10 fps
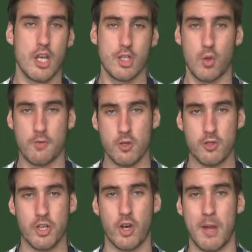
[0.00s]
So if you
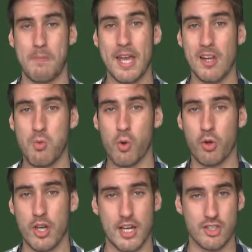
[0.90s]
use it on a pink
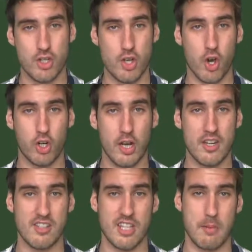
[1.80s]
ward, it's not going to
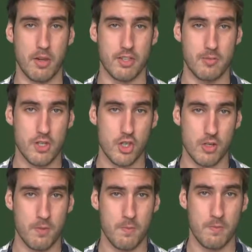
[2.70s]
disable its
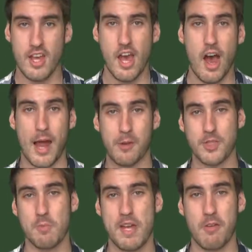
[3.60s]
vision. I
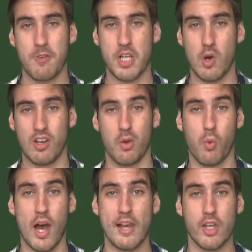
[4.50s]
also made a video a little
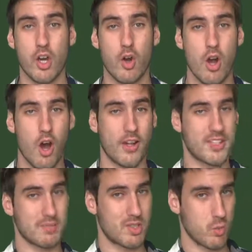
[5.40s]
while ago on
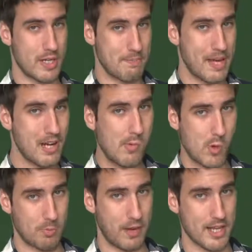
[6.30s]
some sweet pink
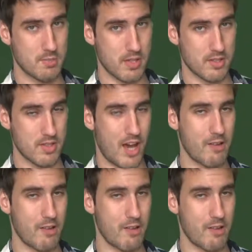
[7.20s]
ward placements.